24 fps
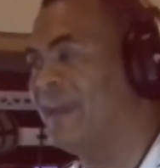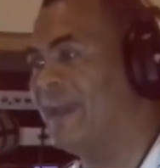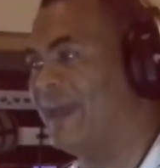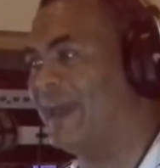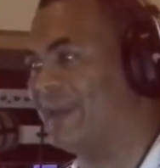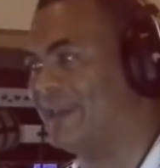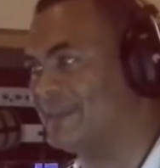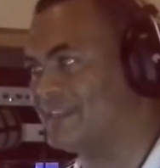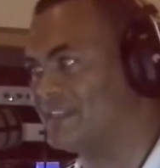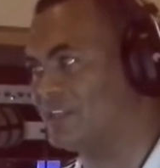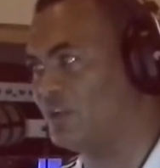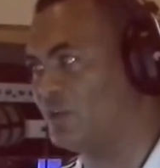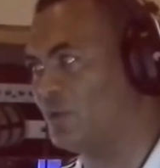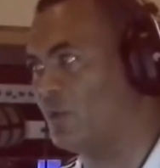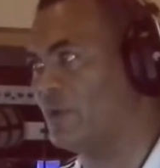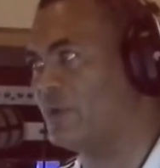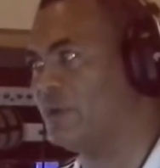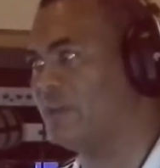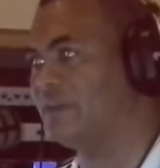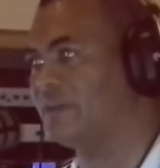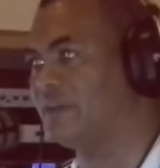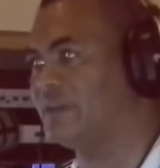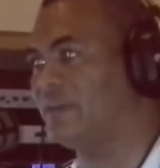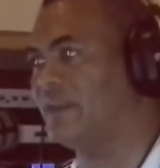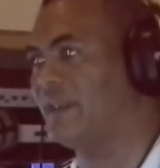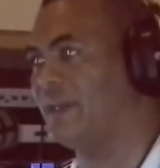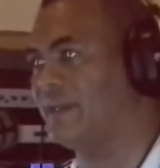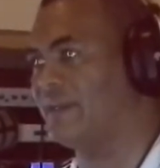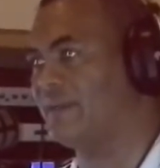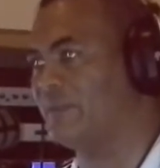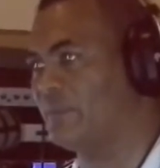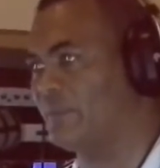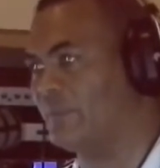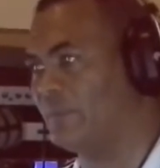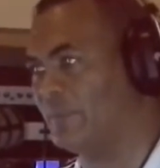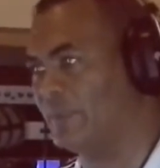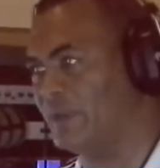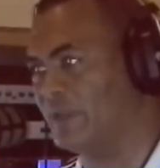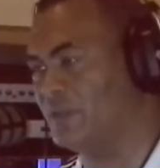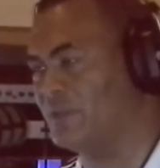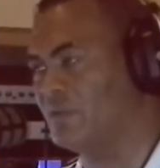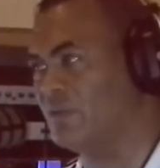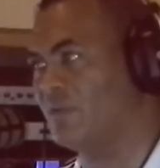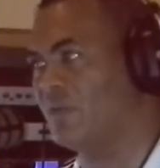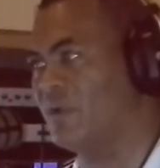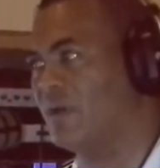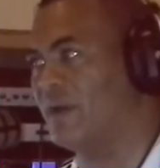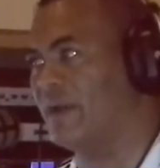And as a lawyer, like where
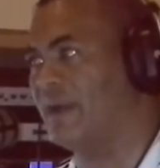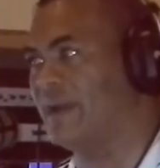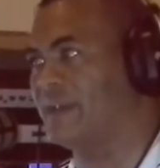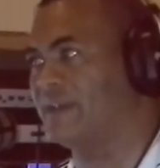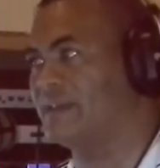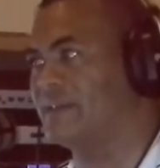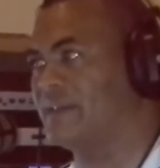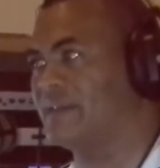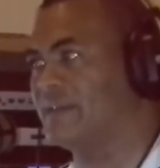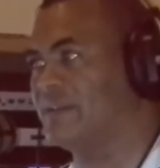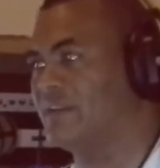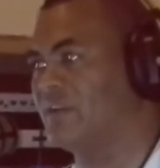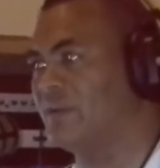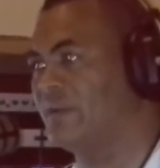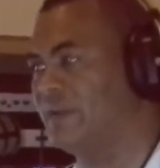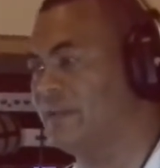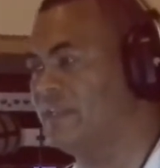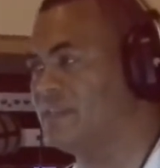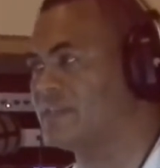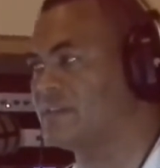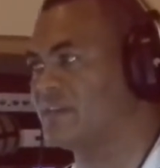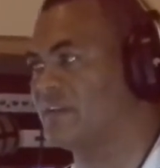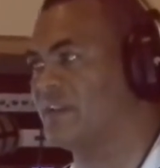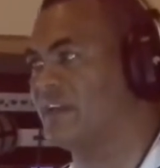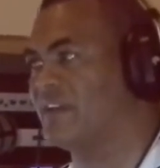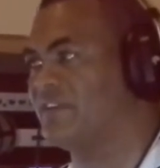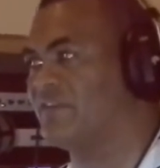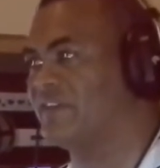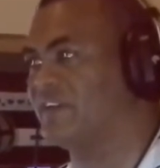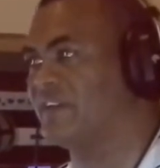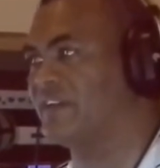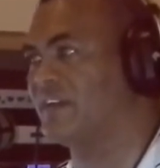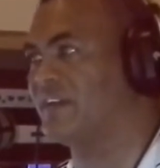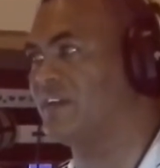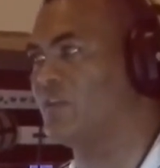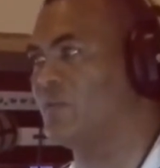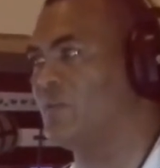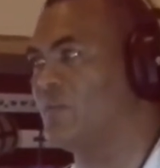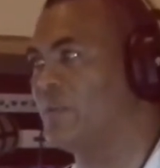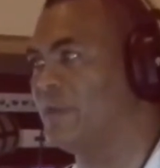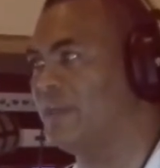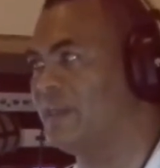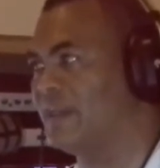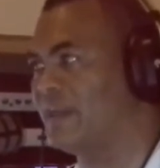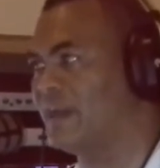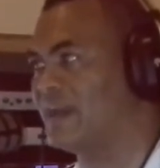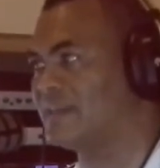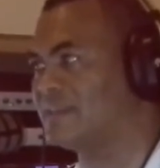you are at, you know, in South Africa,
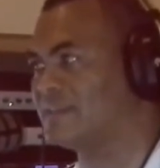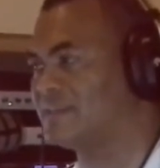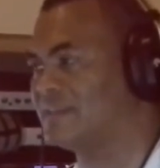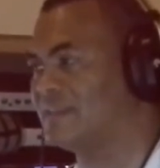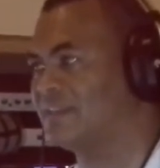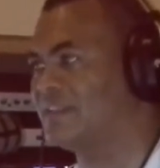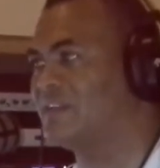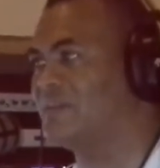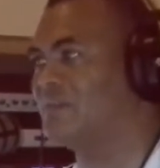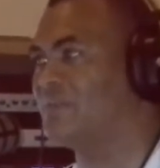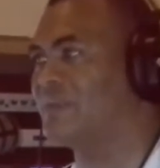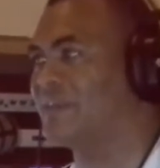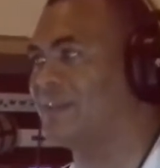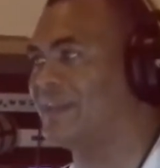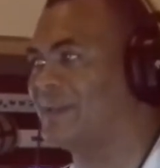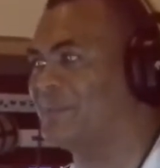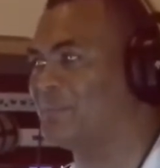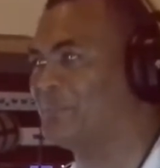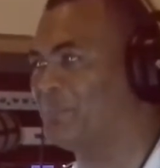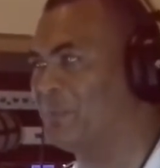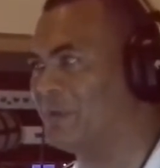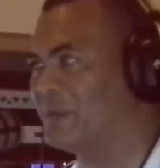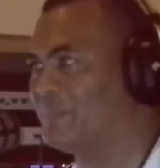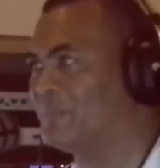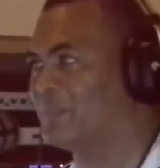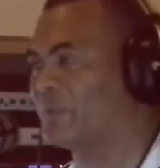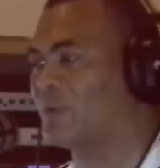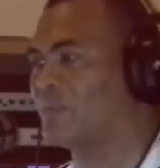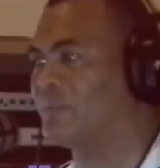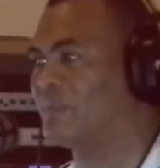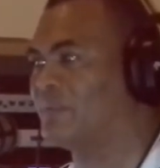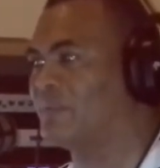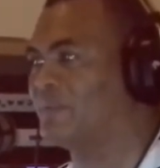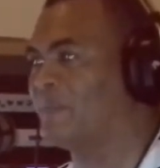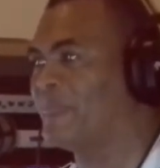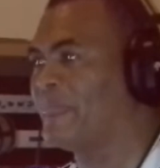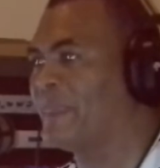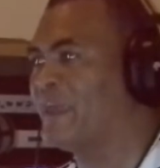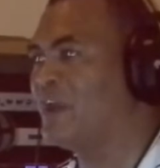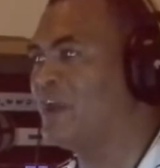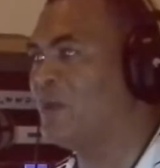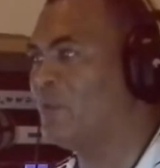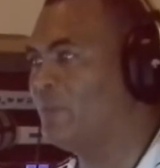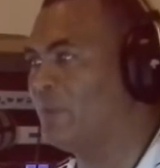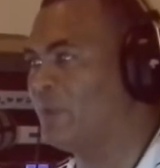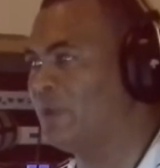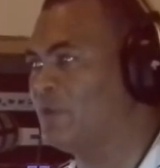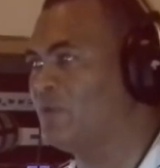we are sitting with that big problem
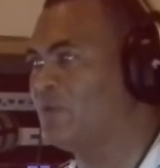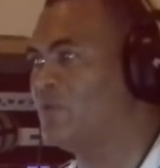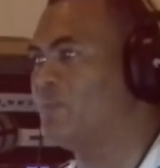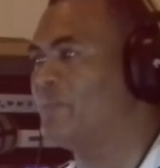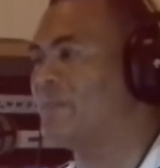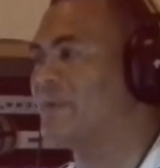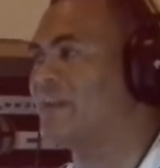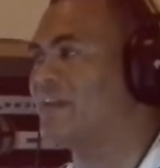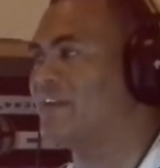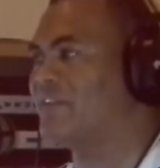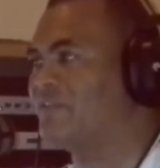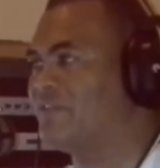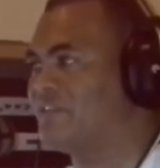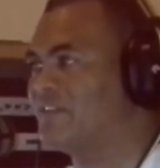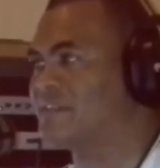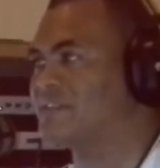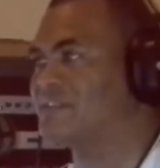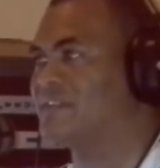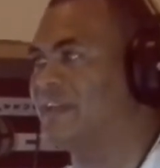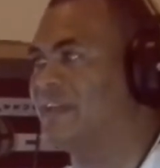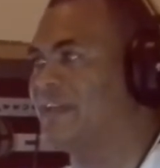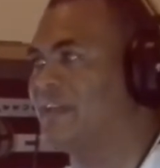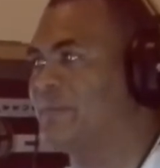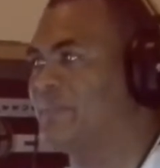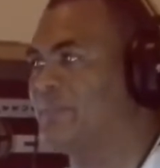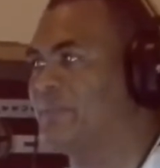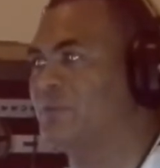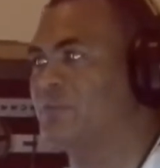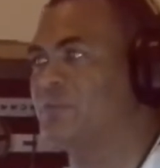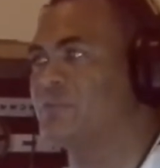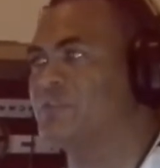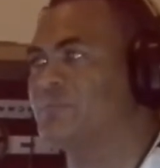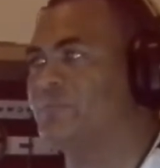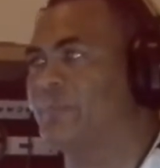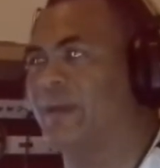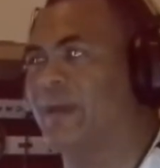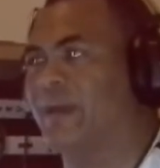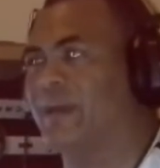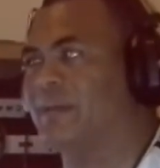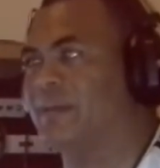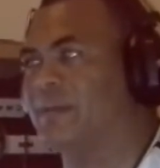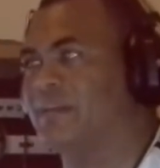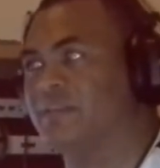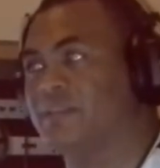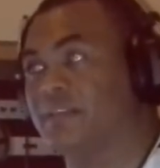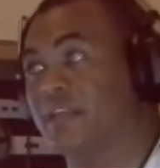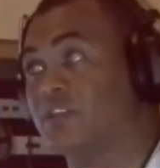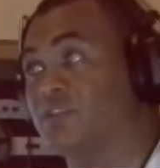where women are firstly get abused by
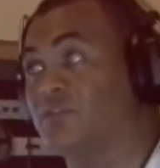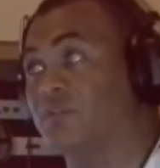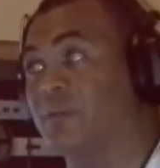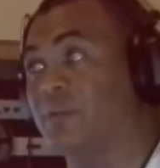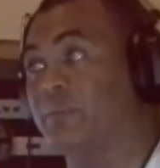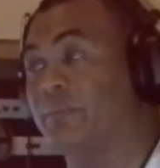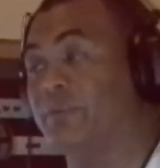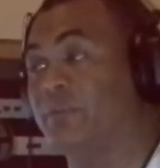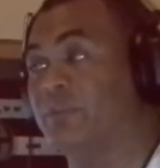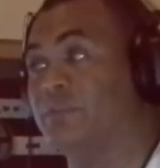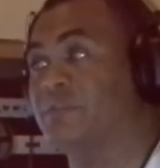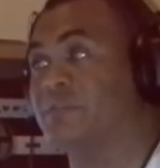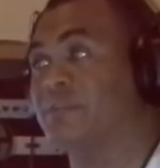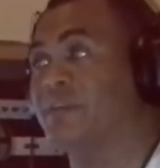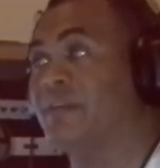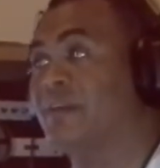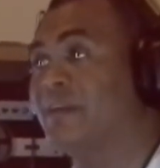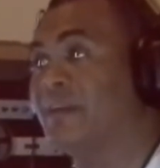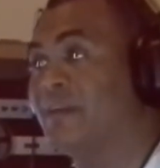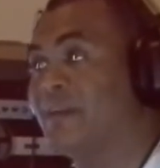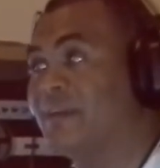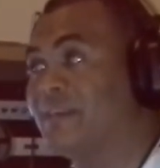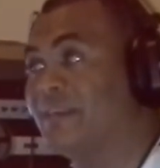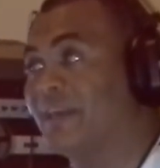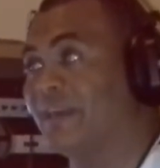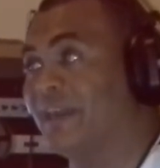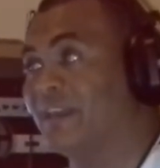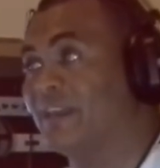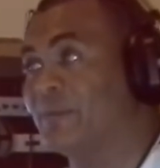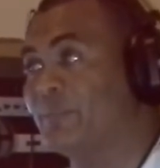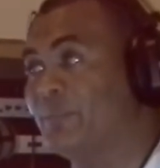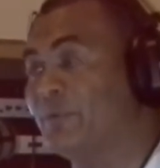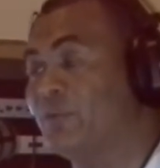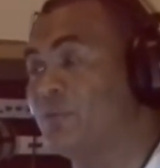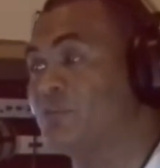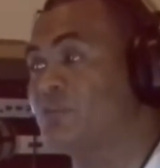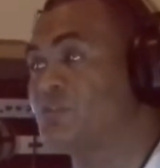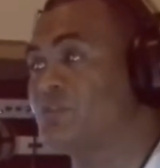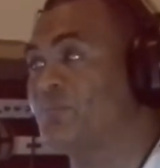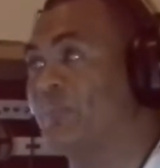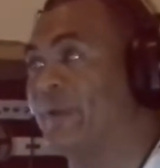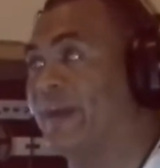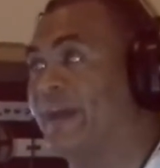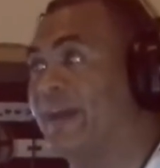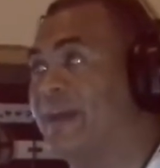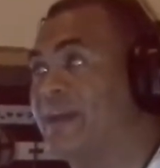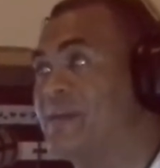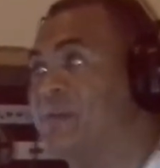sexual abuse, they get abused
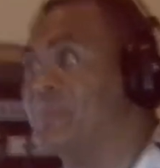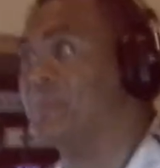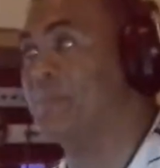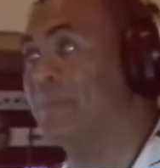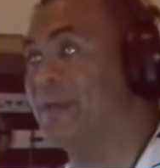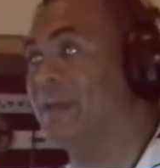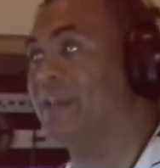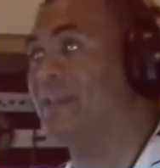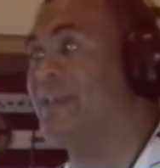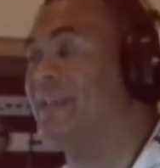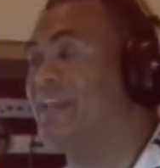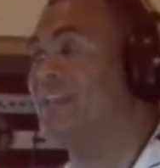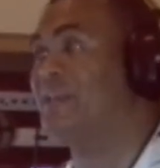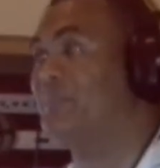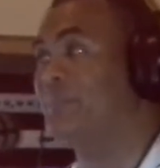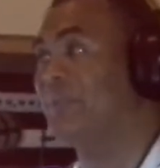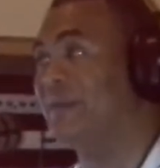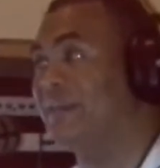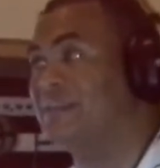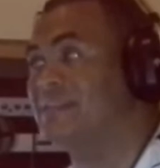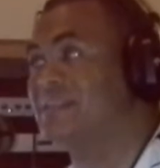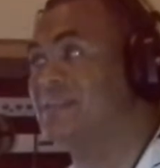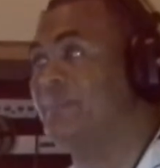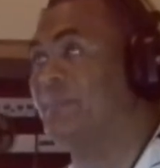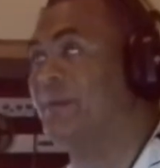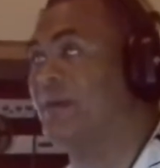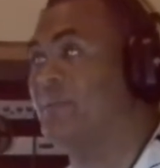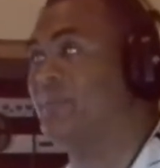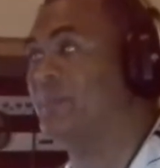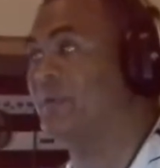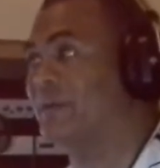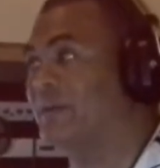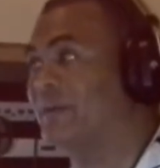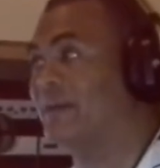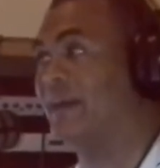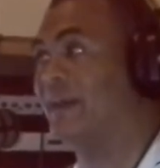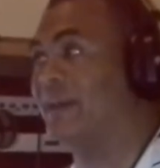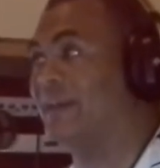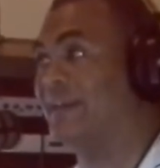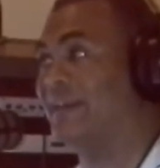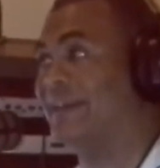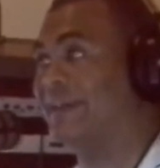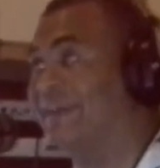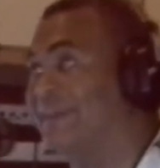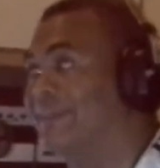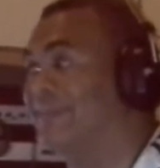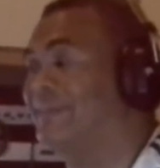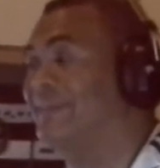by men that beat them up
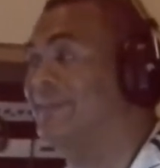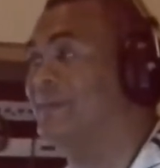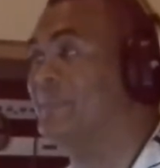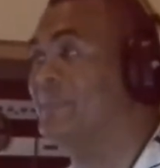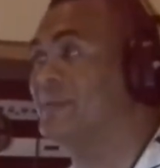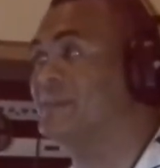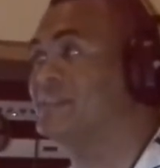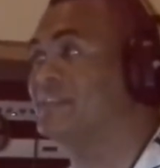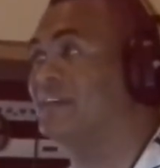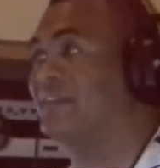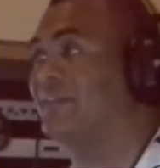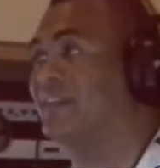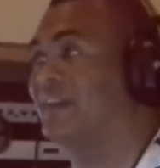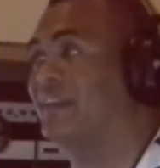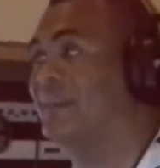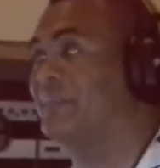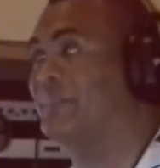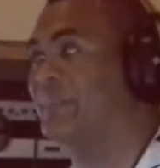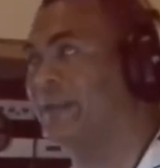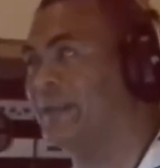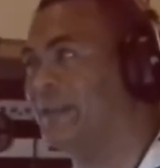and hit them and stuff like that.